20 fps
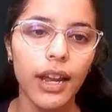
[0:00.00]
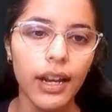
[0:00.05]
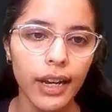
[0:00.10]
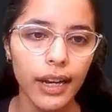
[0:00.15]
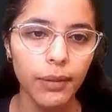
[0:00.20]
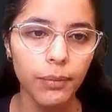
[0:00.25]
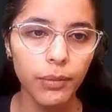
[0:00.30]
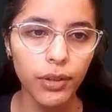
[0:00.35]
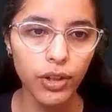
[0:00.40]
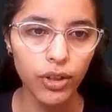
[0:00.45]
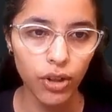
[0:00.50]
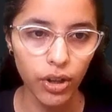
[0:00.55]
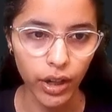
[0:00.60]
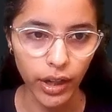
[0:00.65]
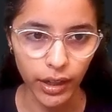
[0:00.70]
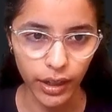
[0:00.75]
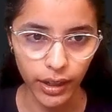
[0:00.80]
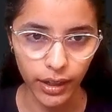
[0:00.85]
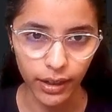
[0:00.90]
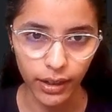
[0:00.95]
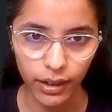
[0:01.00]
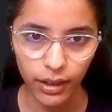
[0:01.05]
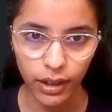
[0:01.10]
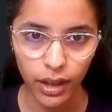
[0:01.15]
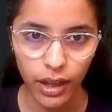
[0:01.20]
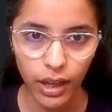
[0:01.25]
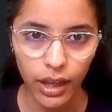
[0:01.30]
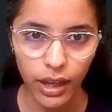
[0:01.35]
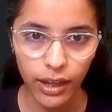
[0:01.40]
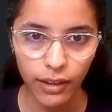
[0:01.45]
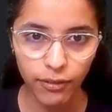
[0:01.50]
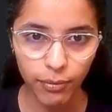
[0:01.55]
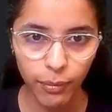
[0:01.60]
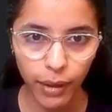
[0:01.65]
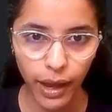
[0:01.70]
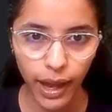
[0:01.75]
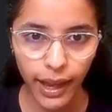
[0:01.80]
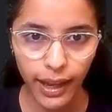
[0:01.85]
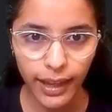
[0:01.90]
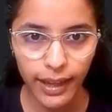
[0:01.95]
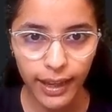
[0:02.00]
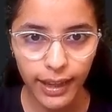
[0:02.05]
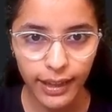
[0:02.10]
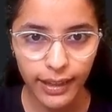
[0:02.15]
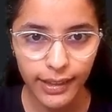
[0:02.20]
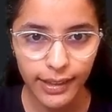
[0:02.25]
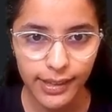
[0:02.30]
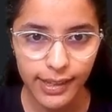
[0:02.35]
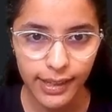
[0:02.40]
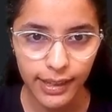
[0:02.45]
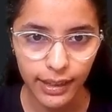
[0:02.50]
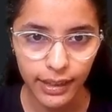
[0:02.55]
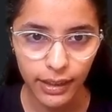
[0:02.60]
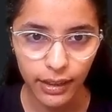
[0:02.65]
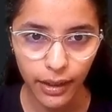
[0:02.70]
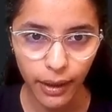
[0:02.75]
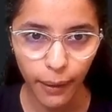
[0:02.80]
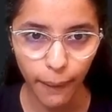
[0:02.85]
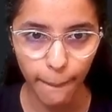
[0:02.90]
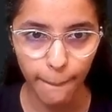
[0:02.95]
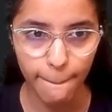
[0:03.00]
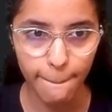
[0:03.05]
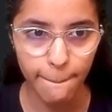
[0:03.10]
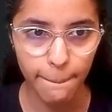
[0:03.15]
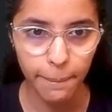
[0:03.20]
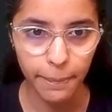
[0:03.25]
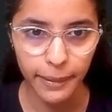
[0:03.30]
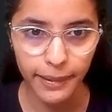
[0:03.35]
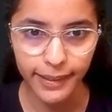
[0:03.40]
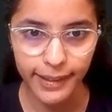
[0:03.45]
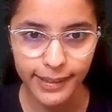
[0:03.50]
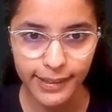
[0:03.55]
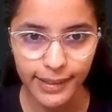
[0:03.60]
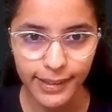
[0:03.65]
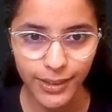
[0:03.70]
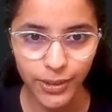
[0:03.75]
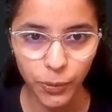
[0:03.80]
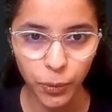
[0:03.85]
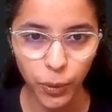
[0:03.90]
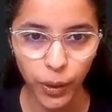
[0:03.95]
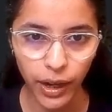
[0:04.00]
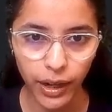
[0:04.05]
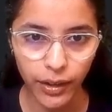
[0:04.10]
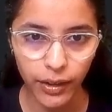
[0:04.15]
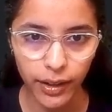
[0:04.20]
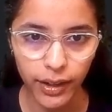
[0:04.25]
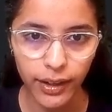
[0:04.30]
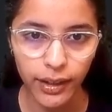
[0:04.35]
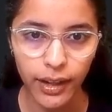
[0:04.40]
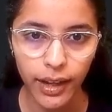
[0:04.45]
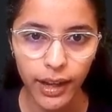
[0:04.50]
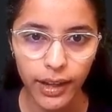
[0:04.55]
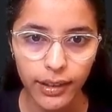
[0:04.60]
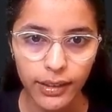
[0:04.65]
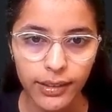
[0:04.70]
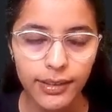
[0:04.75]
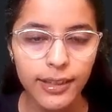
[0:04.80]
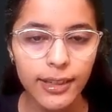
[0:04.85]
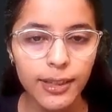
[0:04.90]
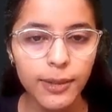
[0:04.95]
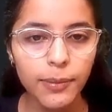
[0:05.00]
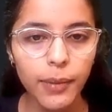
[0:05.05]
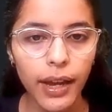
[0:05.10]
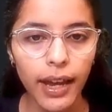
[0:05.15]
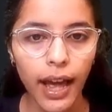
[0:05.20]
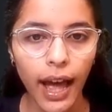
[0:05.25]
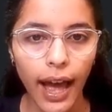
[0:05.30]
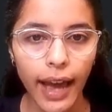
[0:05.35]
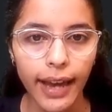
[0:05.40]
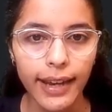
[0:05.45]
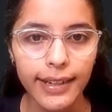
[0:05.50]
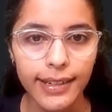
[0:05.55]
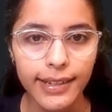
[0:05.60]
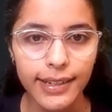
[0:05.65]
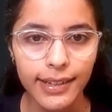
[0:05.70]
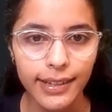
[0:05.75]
Let me draw it here. If my AEC, this is 200, this is my height,